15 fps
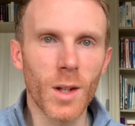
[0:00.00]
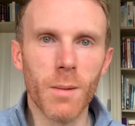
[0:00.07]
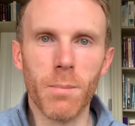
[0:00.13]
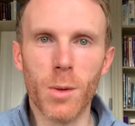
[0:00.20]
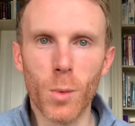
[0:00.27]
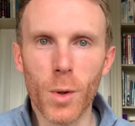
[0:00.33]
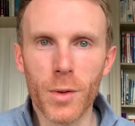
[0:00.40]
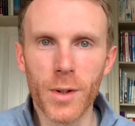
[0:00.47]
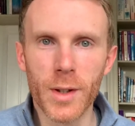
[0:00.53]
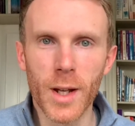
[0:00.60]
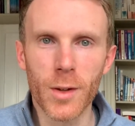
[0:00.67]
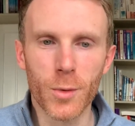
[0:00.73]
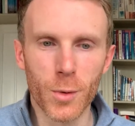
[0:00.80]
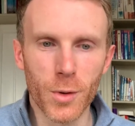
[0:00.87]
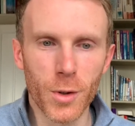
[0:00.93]
But what did
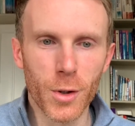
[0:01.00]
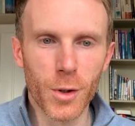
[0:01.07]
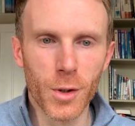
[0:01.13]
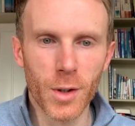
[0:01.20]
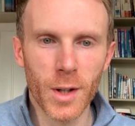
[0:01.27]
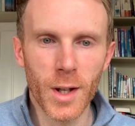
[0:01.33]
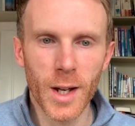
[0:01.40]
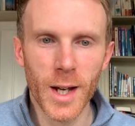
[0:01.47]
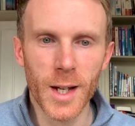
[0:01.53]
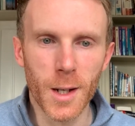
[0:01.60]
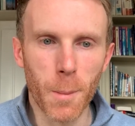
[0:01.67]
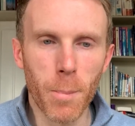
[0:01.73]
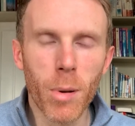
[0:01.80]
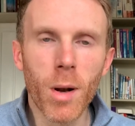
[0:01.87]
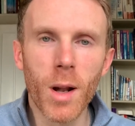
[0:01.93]
Ezra do in
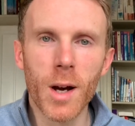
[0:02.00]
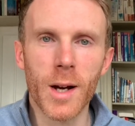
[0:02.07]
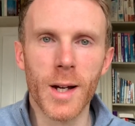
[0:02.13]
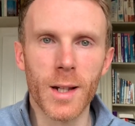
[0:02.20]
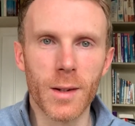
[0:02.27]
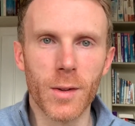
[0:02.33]
applying